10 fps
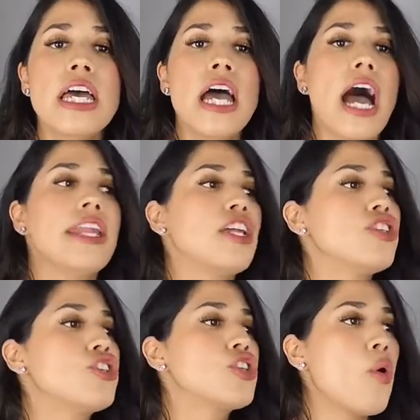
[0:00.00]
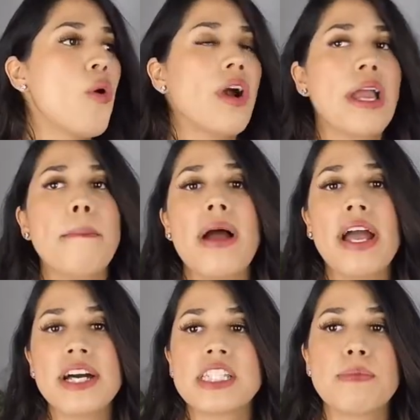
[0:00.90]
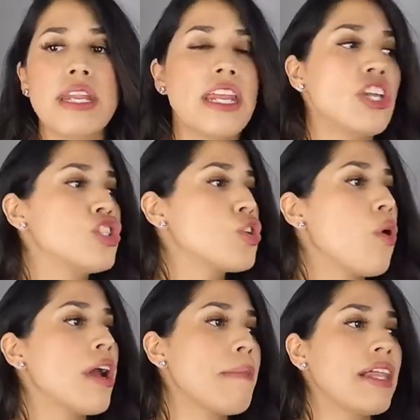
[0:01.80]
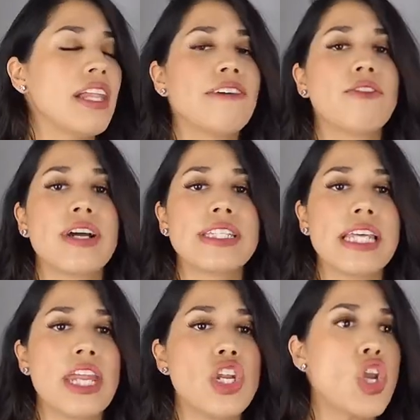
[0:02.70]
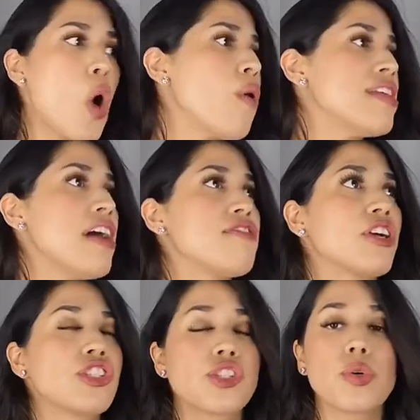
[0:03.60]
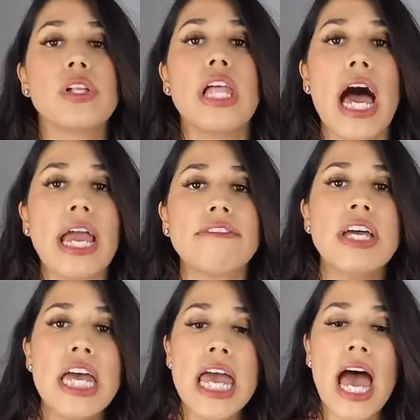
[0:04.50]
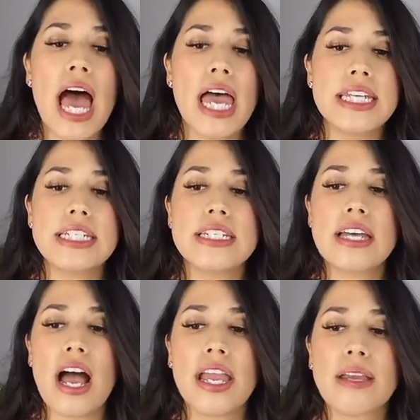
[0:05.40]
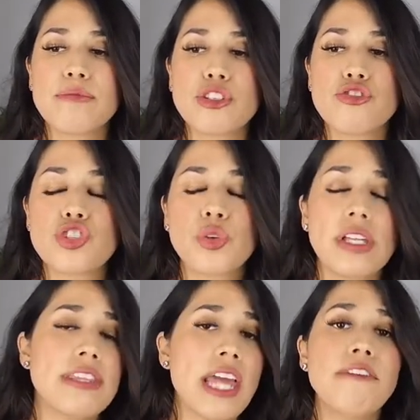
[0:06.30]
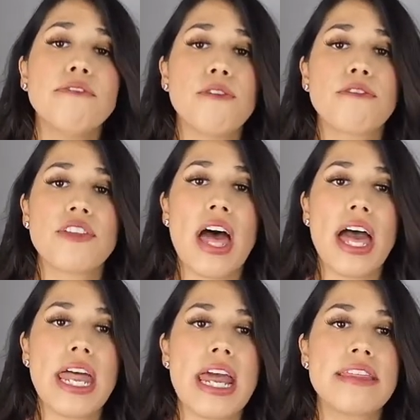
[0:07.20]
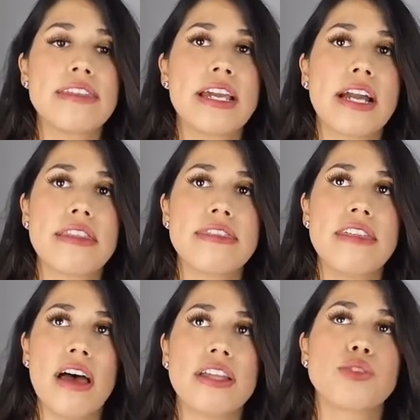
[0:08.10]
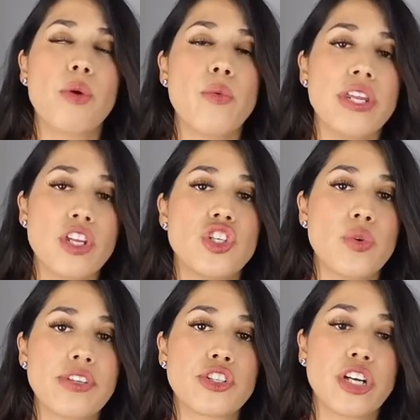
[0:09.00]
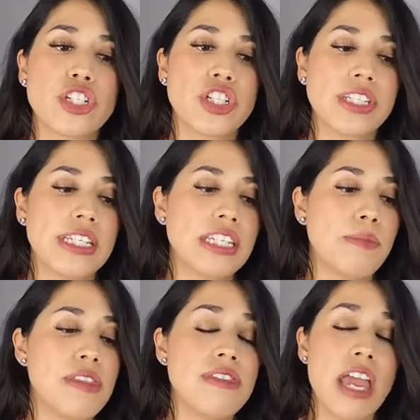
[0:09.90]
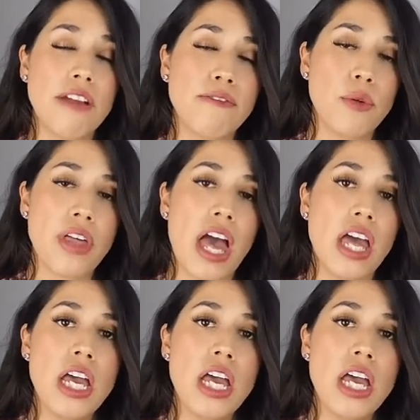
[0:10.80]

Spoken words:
and enjoy my husband and enjoy my loved ones, and knowing that they're still alive. And I am just truly thankful for that. And I think that's what we need to do as Christians, is be thankful that